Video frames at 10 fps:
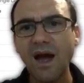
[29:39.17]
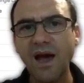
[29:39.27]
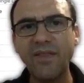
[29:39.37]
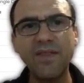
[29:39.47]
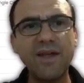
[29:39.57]

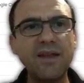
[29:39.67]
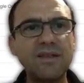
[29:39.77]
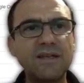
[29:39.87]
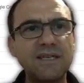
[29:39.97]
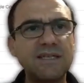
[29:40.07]
Other than that,
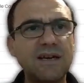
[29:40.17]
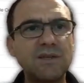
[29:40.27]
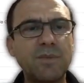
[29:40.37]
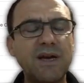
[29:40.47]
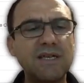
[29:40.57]
the details
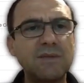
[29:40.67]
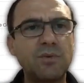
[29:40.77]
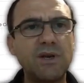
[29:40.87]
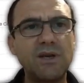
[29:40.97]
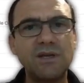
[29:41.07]
page is
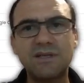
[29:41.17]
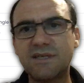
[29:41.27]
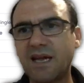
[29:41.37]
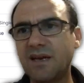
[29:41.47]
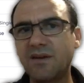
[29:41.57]
pretty
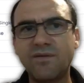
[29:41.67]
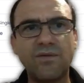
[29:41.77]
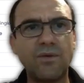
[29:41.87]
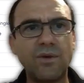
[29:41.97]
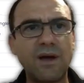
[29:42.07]
standard
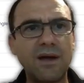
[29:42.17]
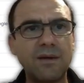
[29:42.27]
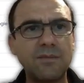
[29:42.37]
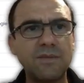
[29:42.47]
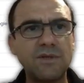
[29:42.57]

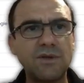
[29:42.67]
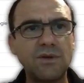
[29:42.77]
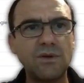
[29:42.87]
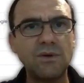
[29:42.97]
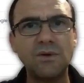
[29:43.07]

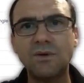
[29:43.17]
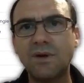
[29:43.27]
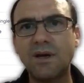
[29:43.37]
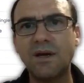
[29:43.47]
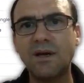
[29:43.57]
to
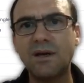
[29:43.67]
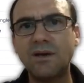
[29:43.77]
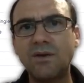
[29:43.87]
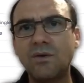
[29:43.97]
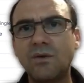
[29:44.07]

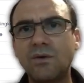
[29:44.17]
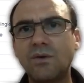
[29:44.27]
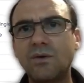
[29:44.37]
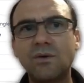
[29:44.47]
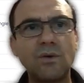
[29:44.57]

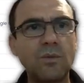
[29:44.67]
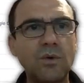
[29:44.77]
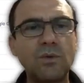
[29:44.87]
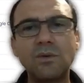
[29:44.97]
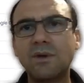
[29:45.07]
your
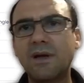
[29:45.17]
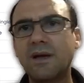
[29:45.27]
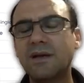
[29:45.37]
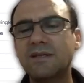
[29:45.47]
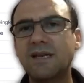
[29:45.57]
normal,
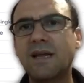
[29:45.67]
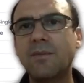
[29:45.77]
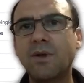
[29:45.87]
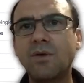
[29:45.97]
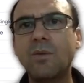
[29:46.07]
setting
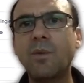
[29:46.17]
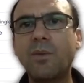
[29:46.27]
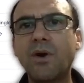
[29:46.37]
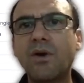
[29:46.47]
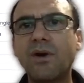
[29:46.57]
up your normal
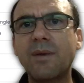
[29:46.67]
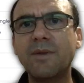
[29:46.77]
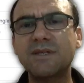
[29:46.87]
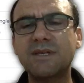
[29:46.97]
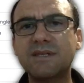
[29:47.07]
program
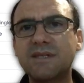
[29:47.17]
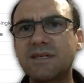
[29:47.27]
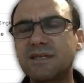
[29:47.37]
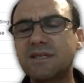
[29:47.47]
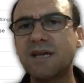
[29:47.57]

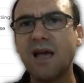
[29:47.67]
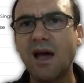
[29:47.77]
instances.